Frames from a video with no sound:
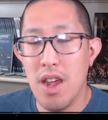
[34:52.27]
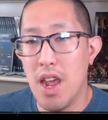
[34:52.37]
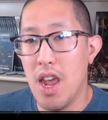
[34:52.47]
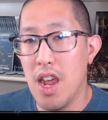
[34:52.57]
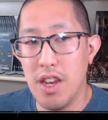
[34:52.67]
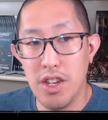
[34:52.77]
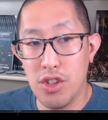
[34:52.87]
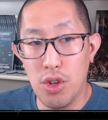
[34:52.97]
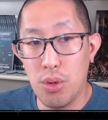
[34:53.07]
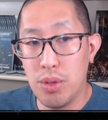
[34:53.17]
And
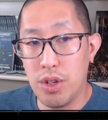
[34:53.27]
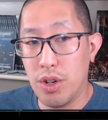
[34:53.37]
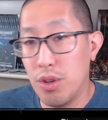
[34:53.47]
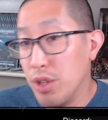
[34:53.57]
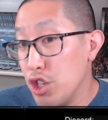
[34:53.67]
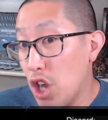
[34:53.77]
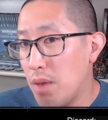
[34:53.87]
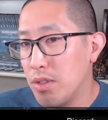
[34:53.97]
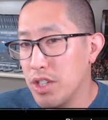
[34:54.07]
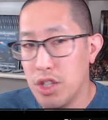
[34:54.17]
her only
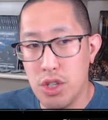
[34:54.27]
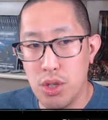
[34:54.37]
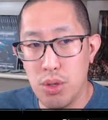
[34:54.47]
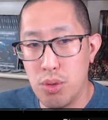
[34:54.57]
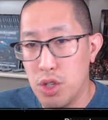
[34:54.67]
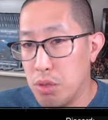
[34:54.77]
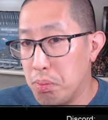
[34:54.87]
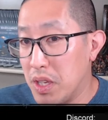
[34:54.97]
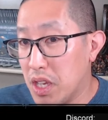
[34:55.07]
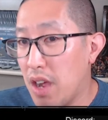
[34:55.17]
job was to just
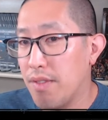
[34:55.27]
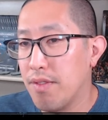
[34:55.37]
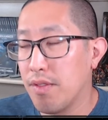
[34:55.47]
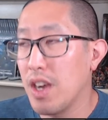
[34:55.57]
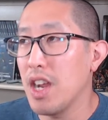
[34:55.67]
be tough, right?